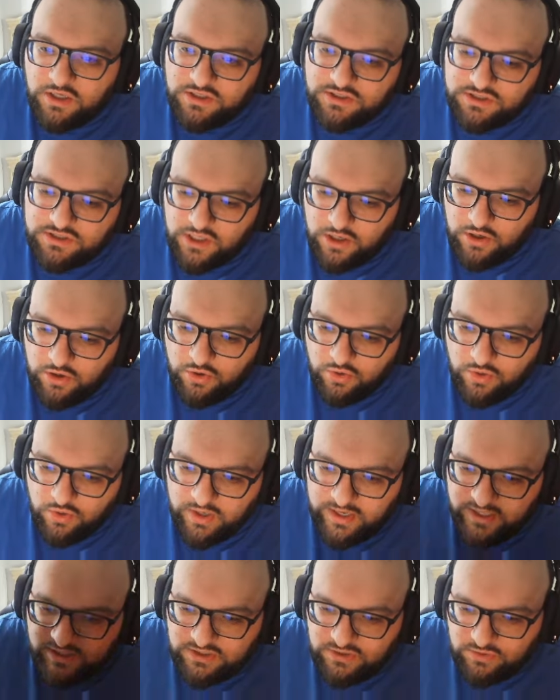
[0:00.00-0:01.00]

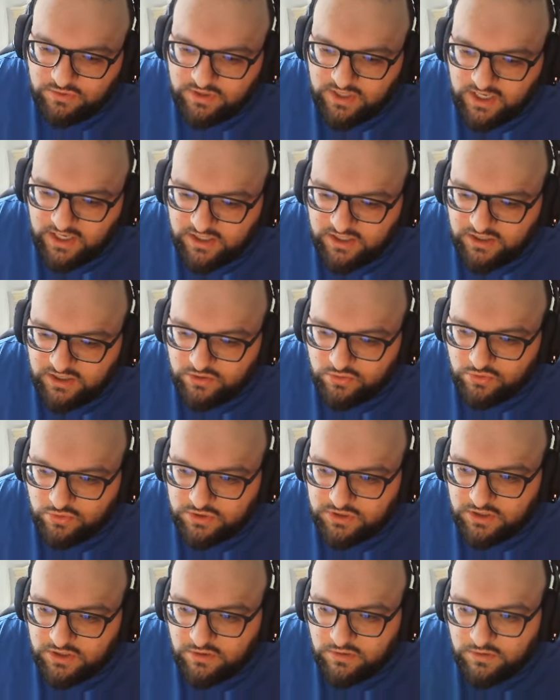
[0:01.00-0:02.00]
So let's do Gaga
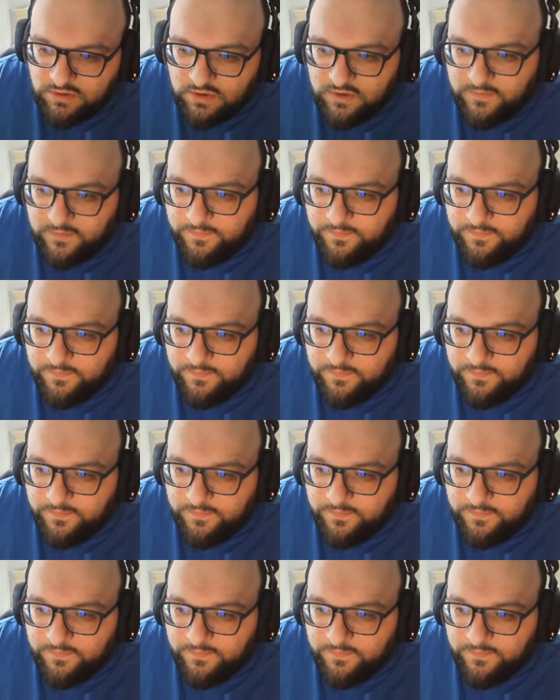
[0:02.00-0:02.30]
also.